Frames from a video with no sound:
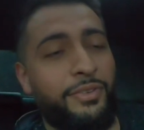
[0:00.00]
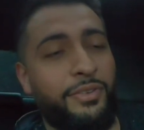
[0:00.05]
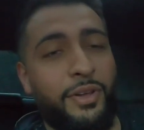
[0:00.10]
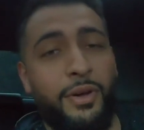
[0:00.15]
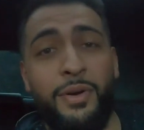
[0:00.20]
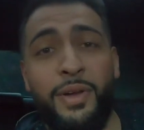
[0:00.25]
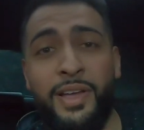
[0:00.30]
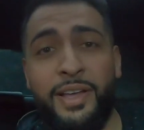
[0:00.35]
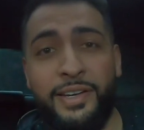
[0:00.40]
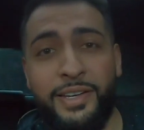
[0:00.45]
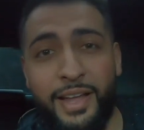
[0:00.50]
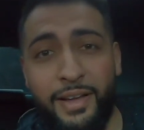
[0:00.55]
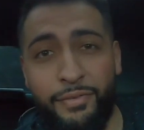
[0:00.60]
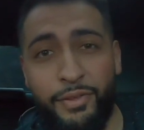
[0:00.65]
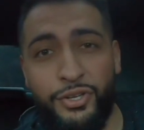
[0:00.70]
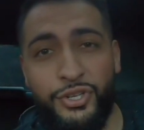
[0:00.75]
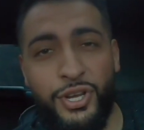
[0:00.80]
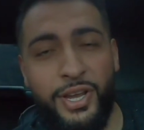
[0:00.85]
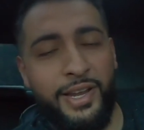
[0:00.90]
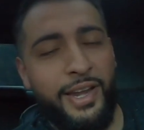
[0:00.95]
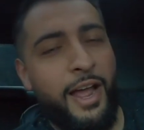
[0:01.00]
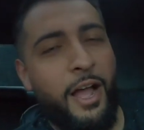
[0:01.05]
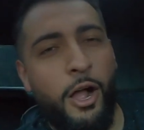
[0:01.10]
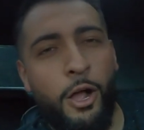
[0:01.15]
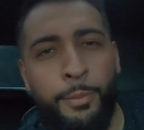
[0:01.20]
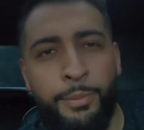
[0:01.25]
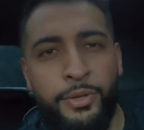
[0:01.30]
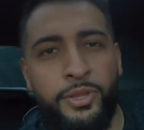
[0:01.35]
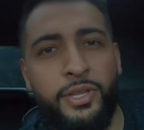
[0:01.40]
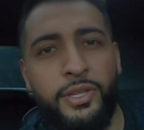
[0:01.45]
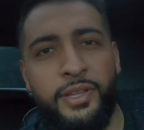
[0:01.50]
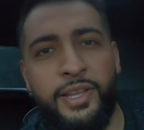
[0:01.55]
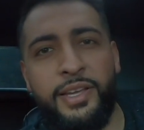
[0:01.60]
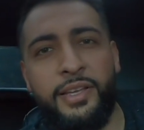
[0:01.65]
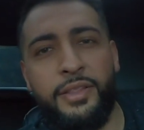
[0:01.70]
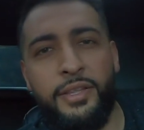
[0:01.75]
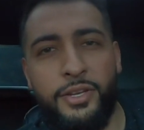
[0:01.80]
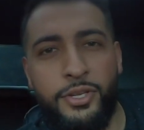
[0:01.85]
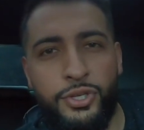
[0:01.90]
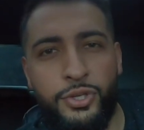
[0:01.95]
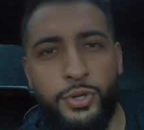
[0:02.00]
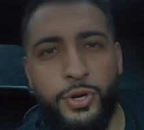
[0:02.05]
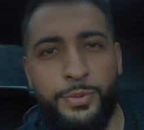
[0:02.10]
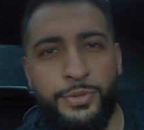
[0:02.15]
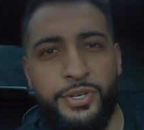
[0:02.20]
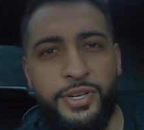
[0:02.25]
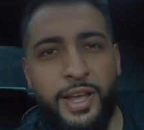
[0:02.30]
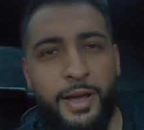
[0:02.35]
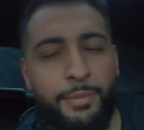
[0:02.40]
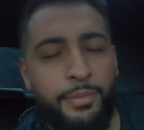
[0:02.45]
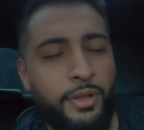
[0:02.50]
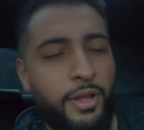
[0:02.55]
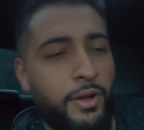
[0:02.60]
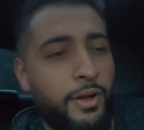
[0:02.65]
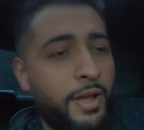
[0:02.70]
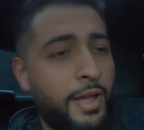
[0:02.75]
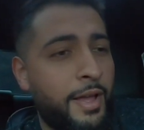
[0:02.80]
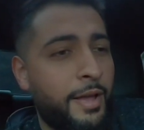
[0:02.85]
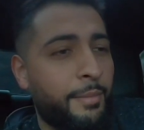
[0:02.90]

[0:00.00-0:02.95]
So definitely check it out. I'll put the link in the description down below.